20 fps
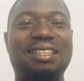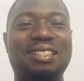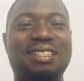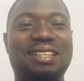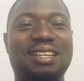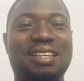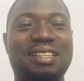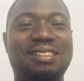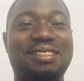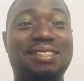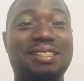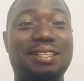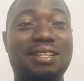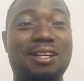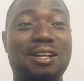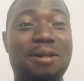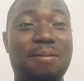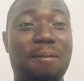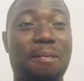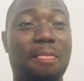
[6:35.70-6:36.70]
that
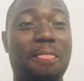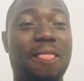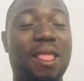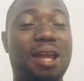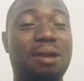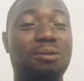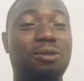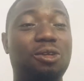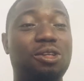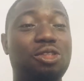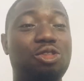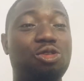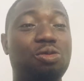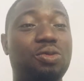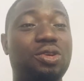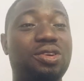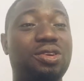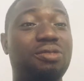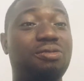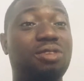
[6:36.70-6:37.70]
I'm going to
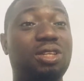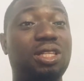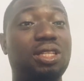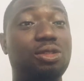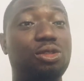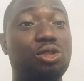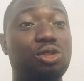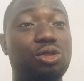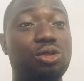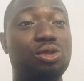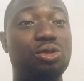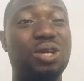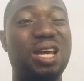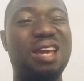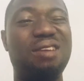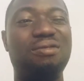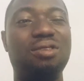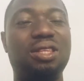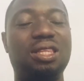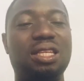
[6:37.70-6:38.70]
be revealing to you
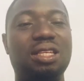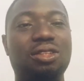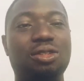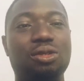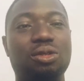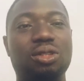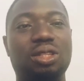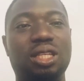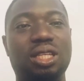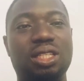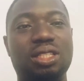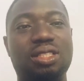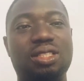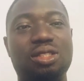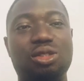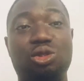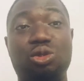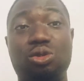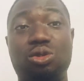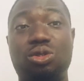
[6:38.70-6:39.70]
everything you need
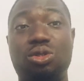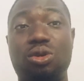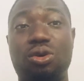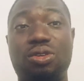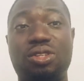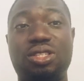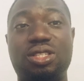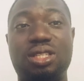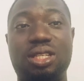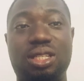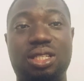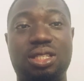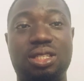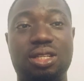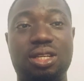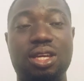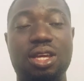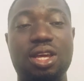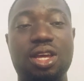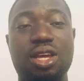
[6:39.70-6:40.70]
to succeed.
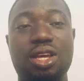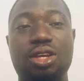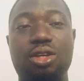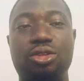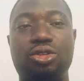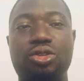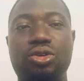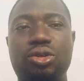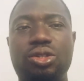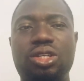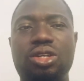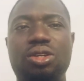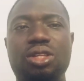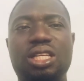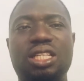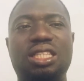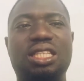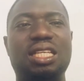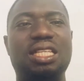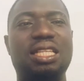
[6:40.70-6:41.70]
So the
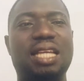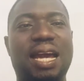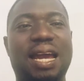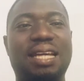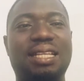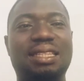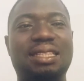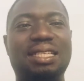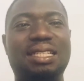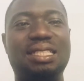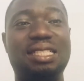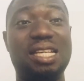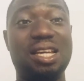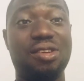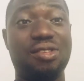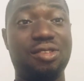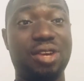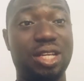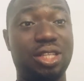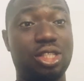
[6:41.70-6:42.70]
only thing I need
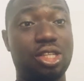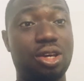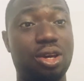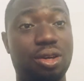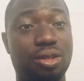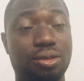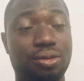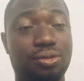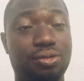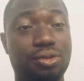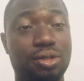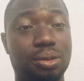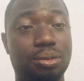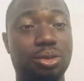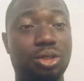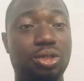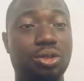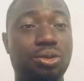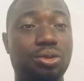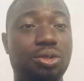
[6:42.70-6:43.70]
in return
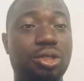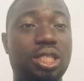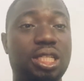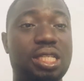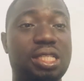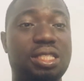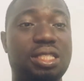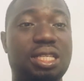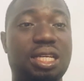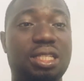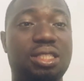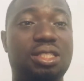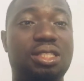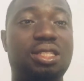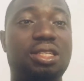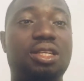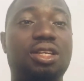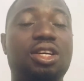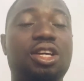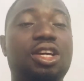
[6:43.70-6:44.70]
from you is
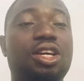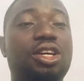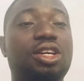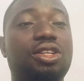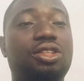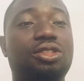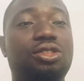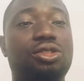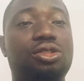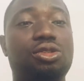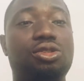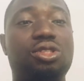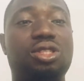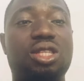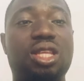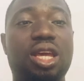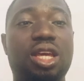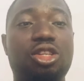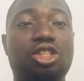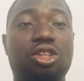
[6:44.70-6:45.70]
that you
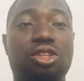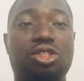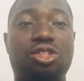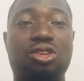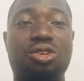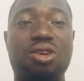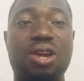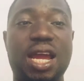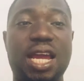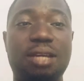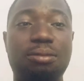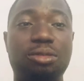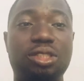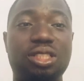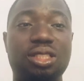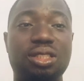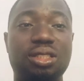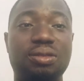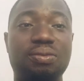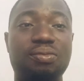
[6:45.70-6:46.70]
stay
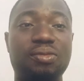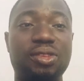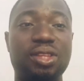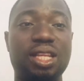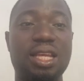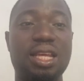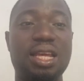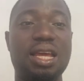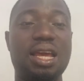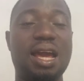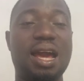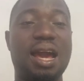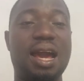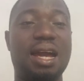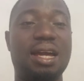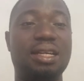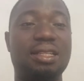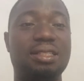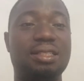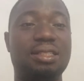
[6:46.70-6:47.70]
subscribed,
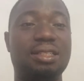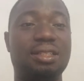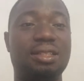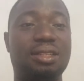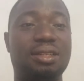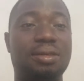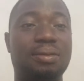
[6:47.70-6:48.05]
and